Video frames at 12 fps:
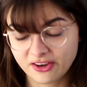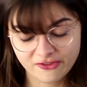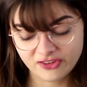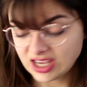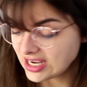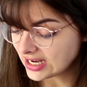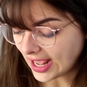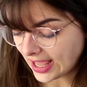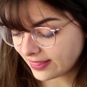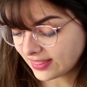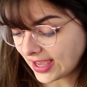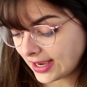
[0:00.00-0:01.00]
feed,
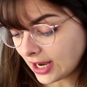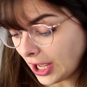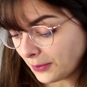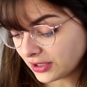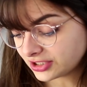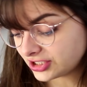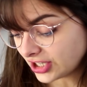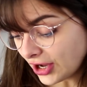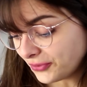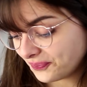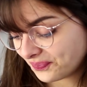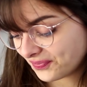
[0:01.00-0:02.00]
and then I'm good to go.